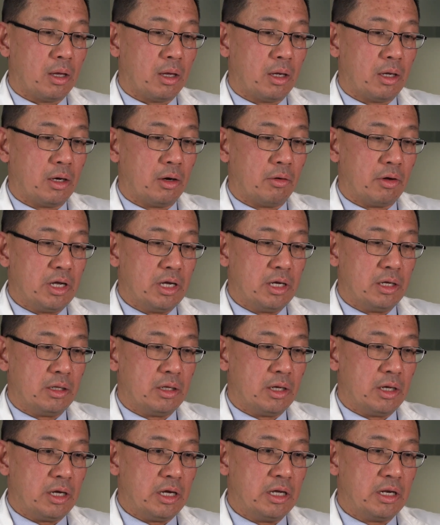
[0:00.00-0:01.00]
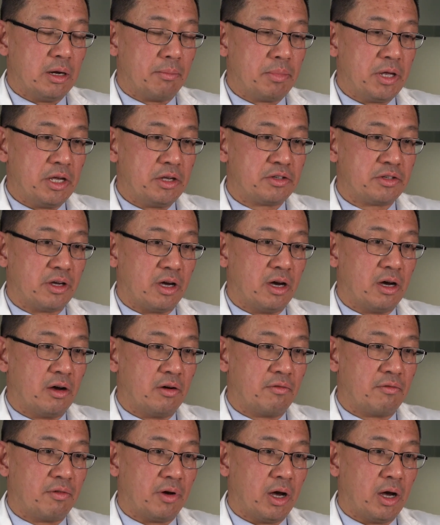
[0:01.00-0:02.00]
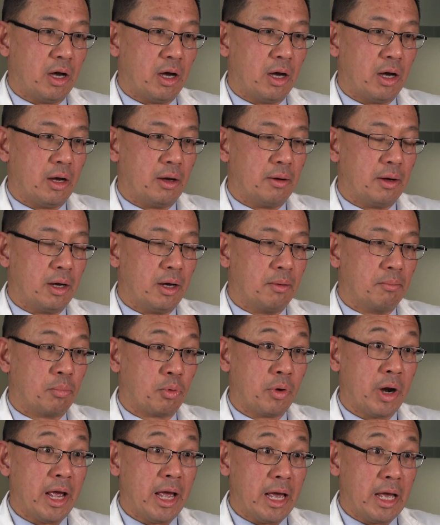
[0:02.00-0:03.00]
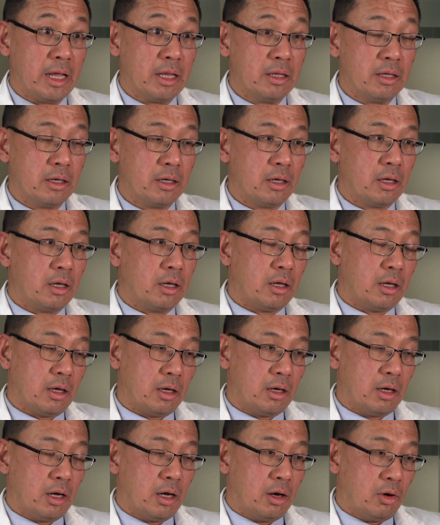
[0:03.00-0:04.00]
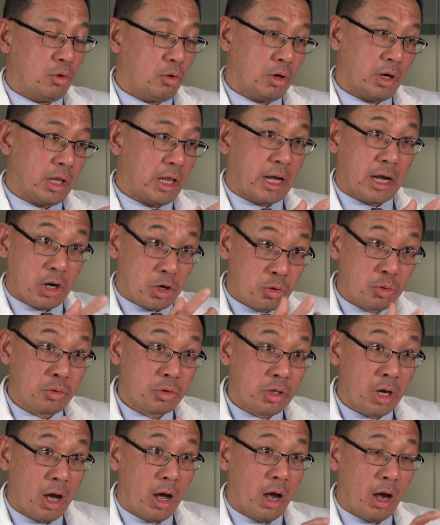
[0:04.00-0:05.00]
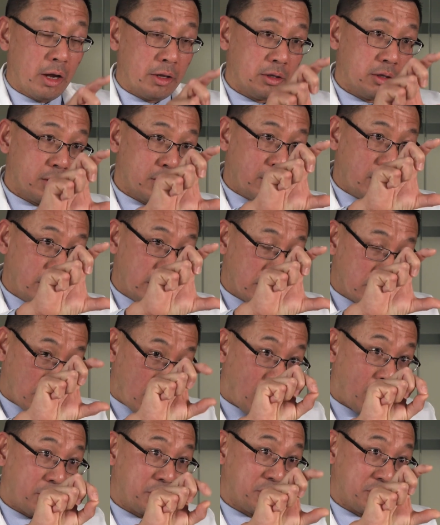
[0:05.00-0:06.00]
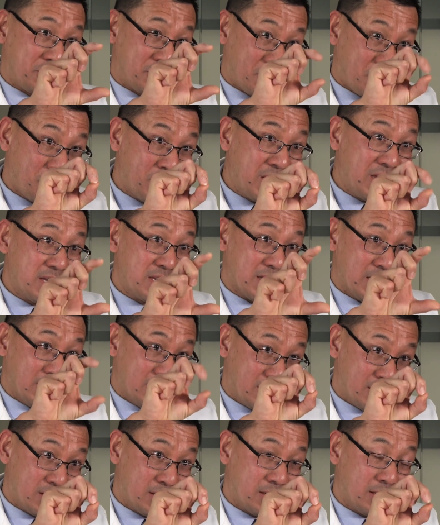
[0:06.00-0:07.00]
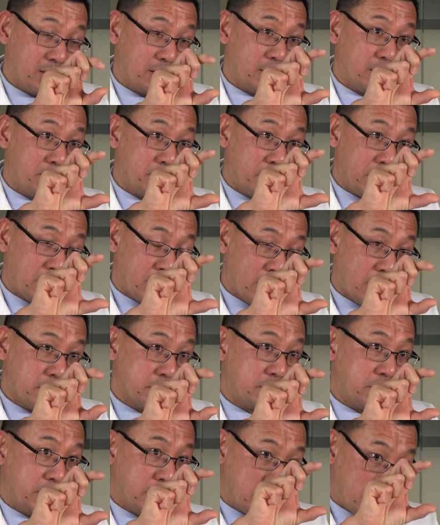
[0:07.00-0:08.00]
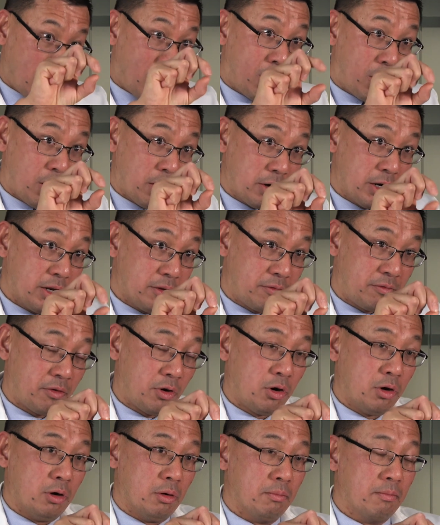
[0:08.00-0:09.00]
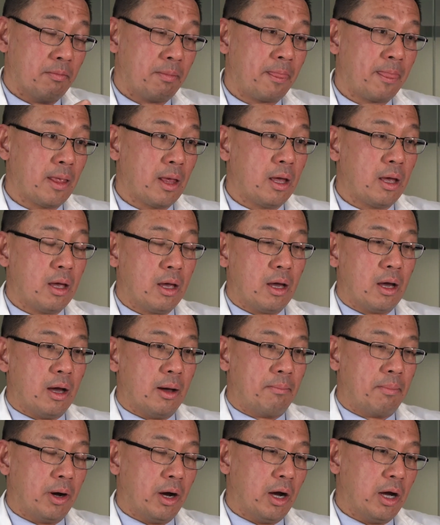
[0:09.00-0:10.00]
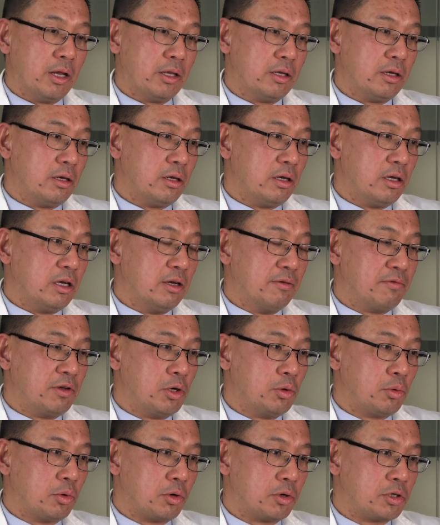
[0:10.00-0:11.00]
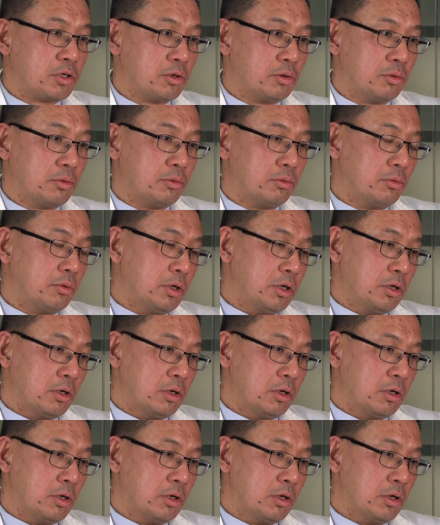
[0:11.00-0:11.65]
eat a piece of a bread or like a crouton. It's hard to squeeze it because it's hard and firm. But if you were to